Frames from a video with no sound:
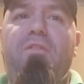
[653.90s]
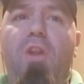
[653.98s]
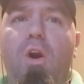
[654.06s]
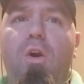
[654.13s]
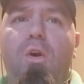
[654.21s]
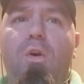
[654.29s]

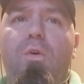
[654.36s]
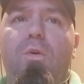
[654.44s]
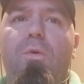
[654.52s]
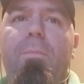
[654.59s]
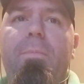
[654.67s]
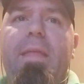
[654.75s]

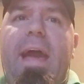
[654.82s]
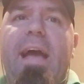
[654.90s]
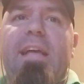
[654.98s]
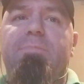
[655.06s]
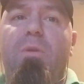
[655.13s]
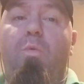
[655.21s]
Flow
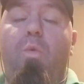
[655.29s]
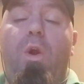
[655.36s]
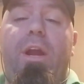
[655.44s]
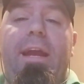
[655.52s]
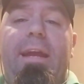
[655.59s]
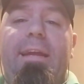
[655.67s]
has been
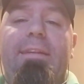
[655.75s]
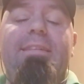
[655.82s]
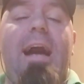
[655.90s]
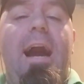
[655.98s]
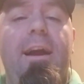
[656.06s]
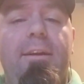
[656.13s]
working
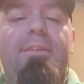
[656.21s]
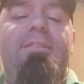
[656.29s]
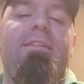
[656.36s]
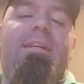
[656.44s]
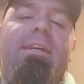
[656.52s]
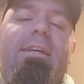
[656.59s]

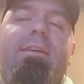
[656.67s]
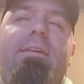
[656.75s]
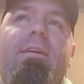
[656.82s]
tirelessly